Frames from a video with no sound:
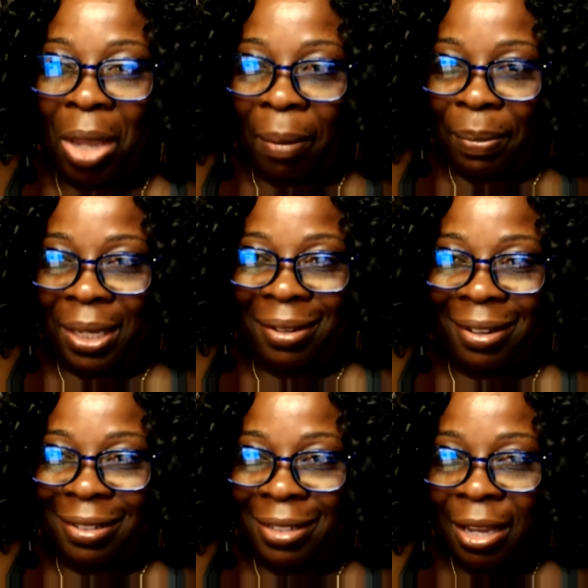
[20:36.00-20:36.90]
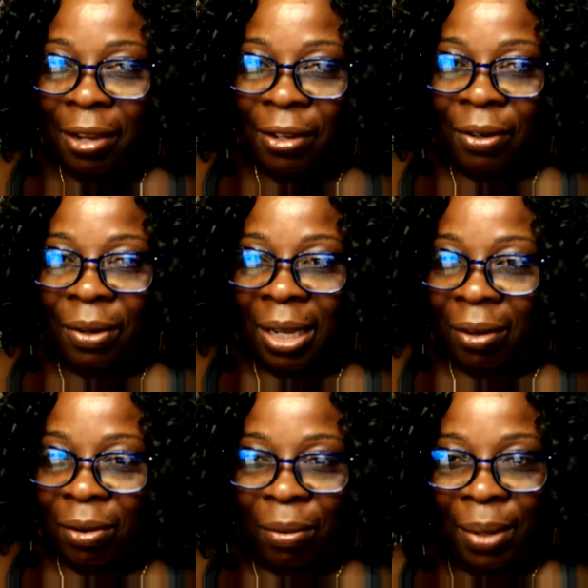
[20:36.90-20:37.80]
because you're like,
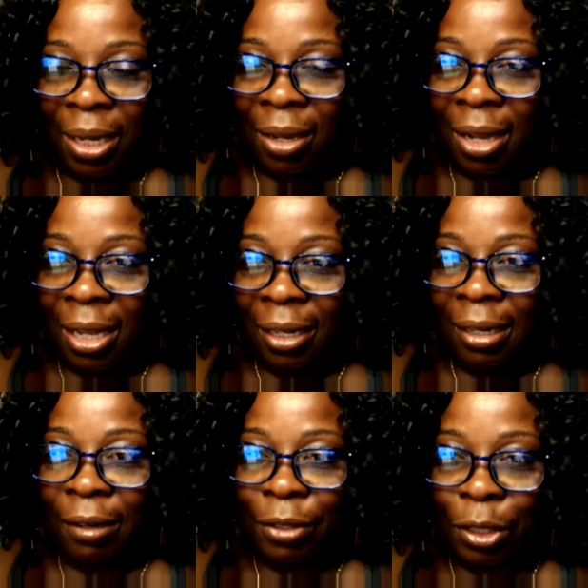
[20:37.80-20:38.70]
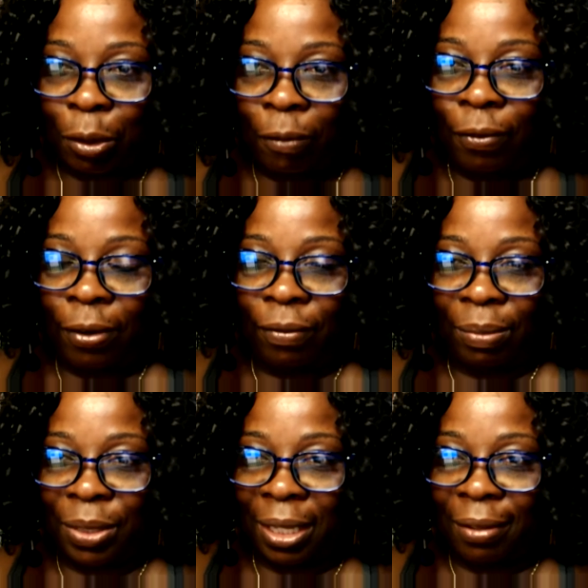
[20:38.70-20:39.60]
oh my god, they're so full of
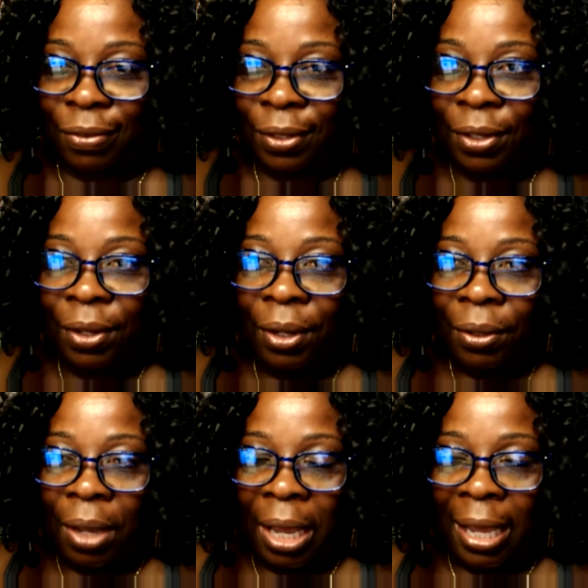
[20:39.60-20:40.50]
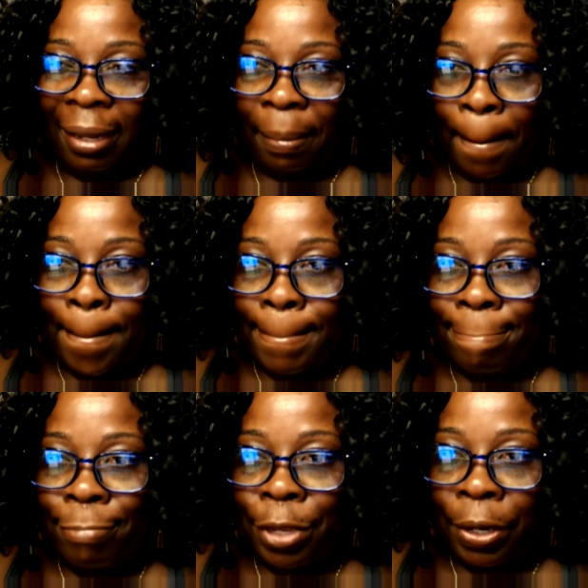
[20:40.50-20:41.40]
themselves. And
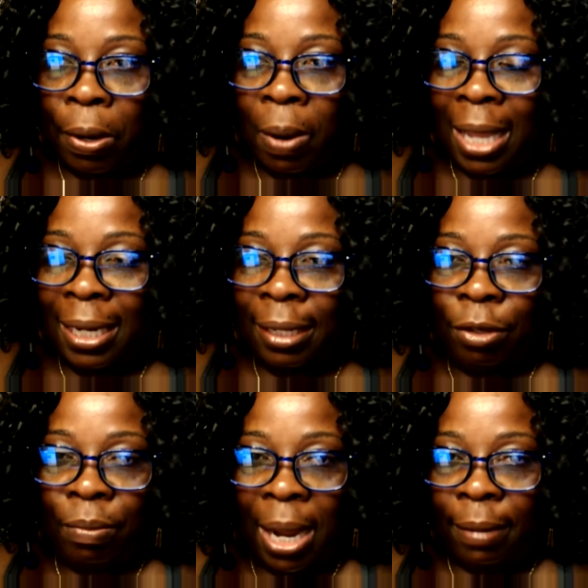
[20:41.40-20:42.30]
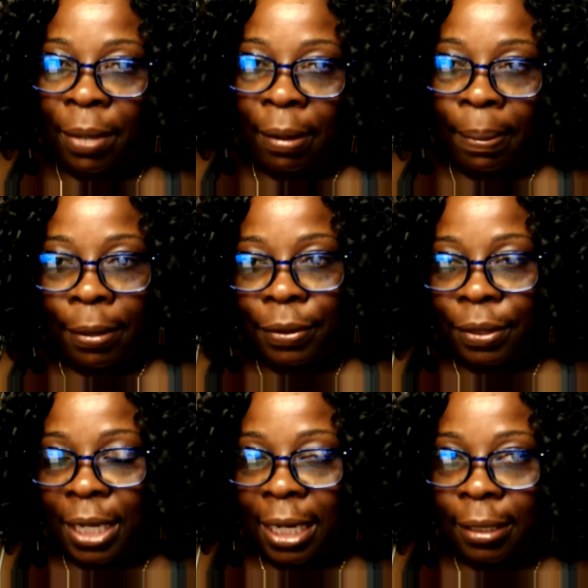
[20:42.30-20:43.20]
and then you might meet a
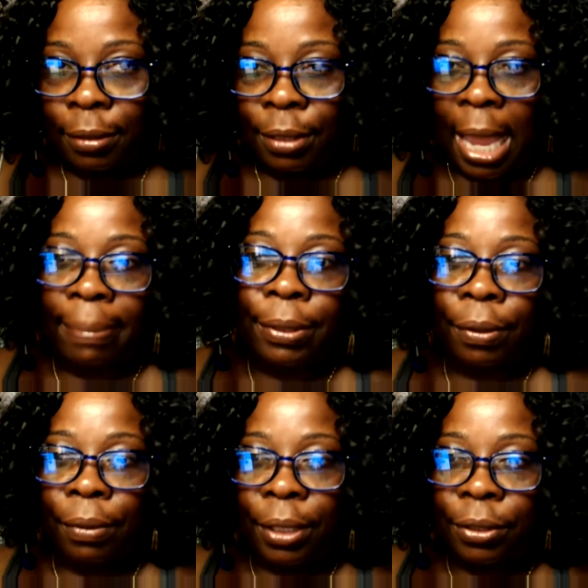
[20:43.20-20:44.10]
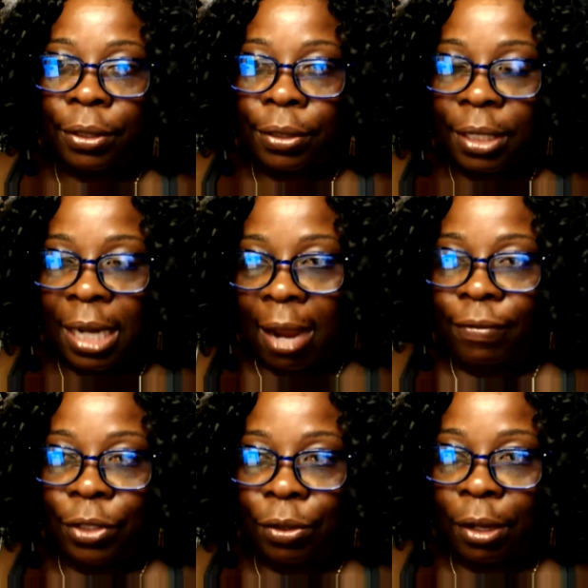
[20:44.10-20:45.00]
person that is absolutely just an
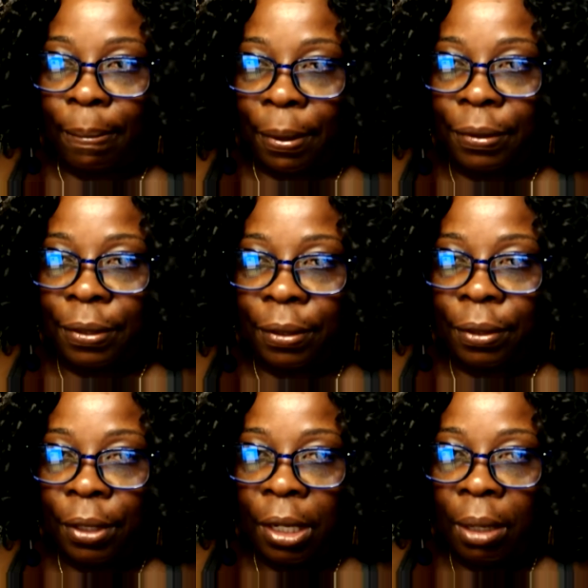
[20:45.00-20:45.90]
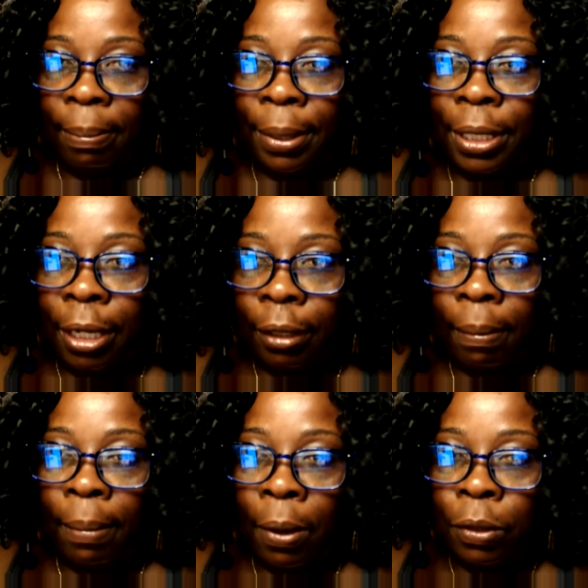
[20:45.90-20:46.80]
average looking person, but they're the
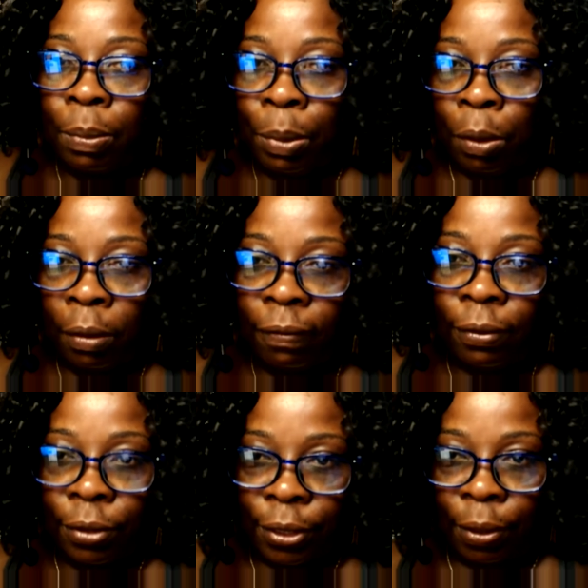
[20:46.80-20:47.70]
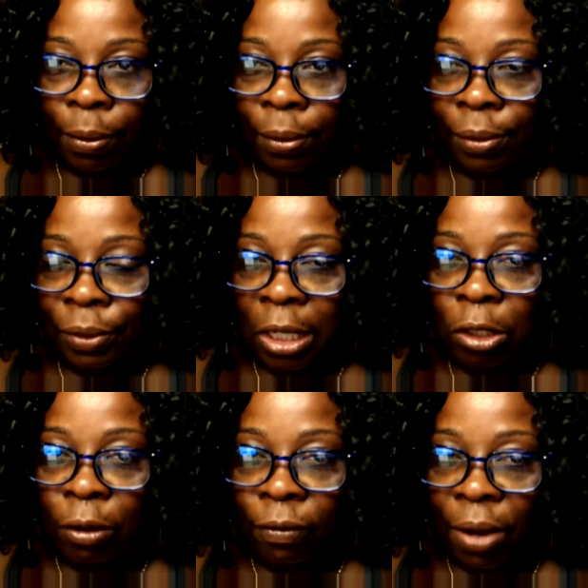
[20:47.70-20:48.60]
most beautiful soul
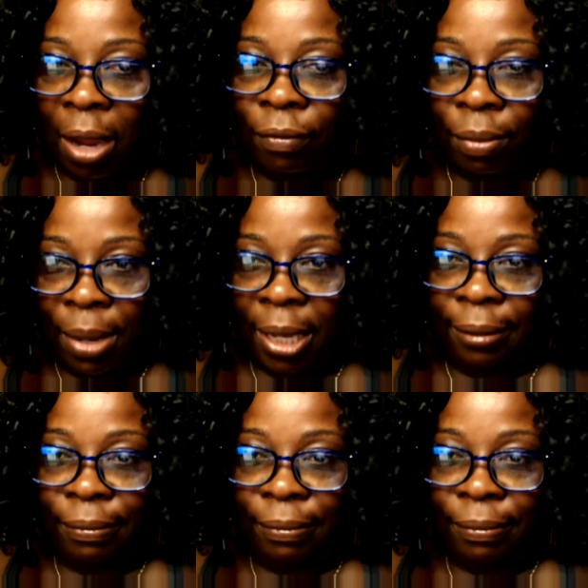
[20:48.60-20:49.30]
that you've ever met.